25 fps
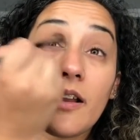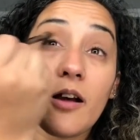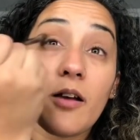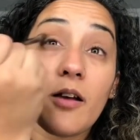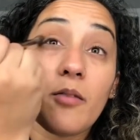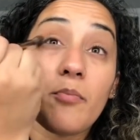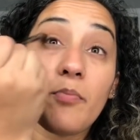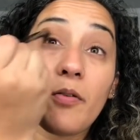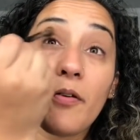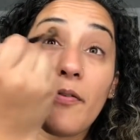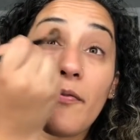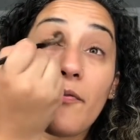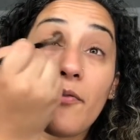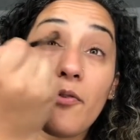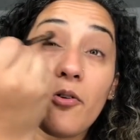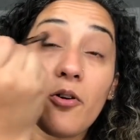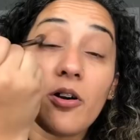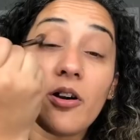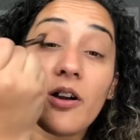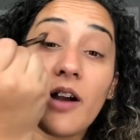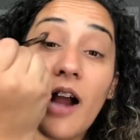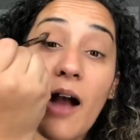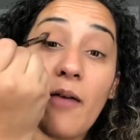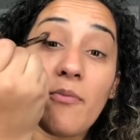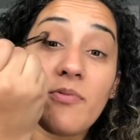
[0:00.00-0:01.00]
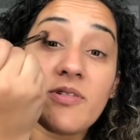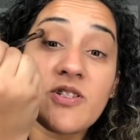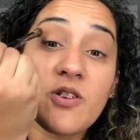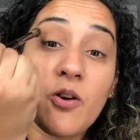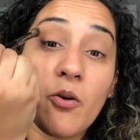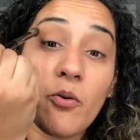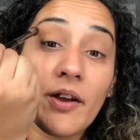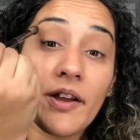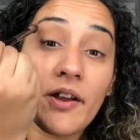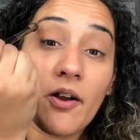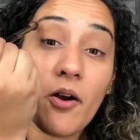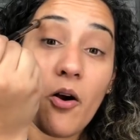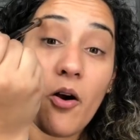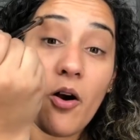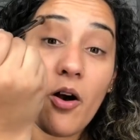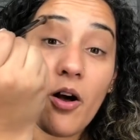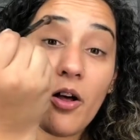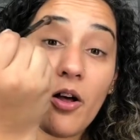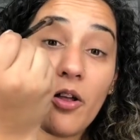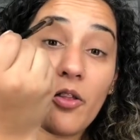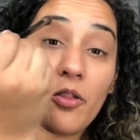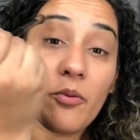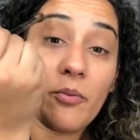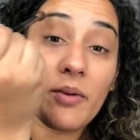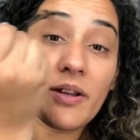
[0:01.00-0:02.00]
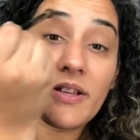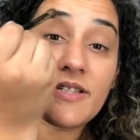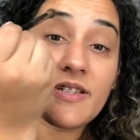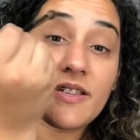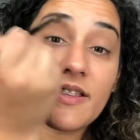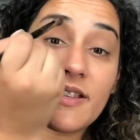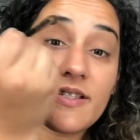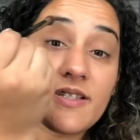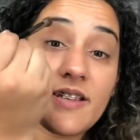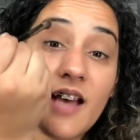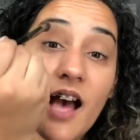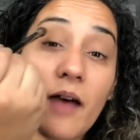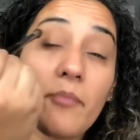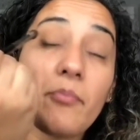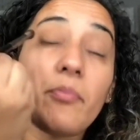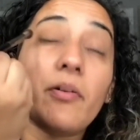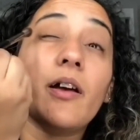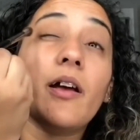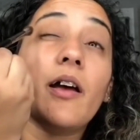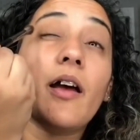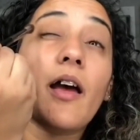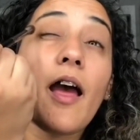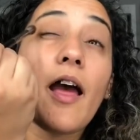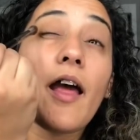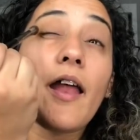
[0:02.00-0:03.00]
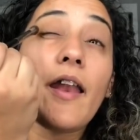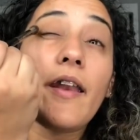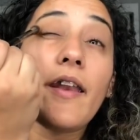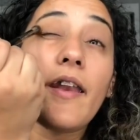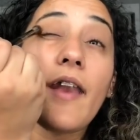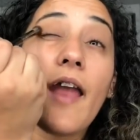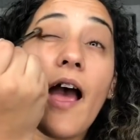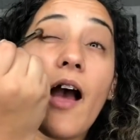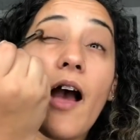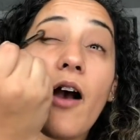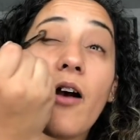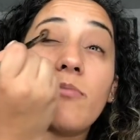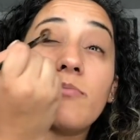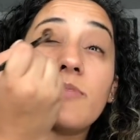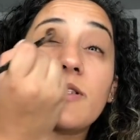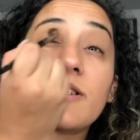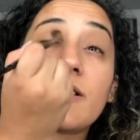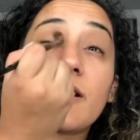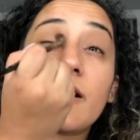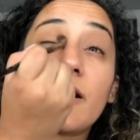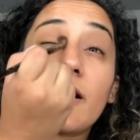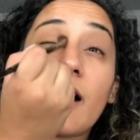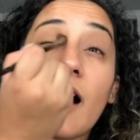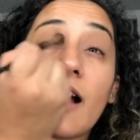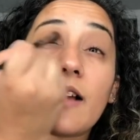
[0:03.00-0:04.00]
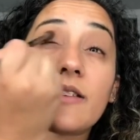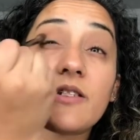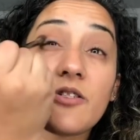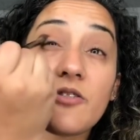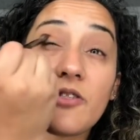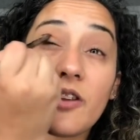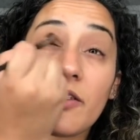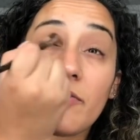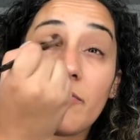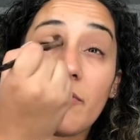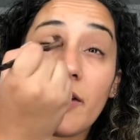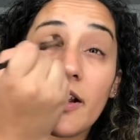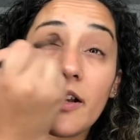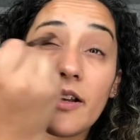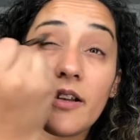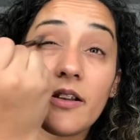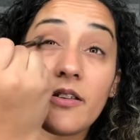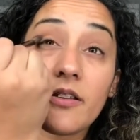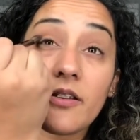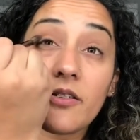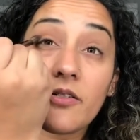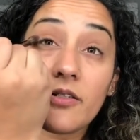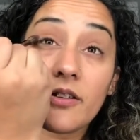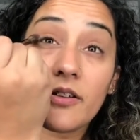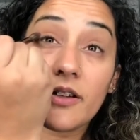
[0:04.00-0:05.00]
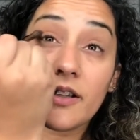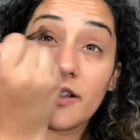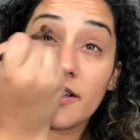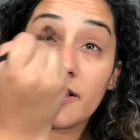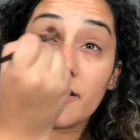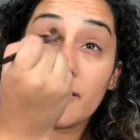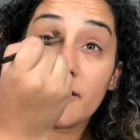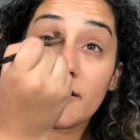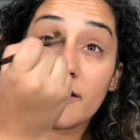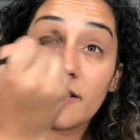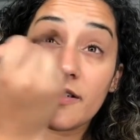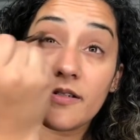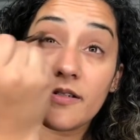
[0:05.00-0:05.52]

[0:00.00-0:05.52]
Now before I was going all the way to the top. Now I'm just going to concentrate right in the crease.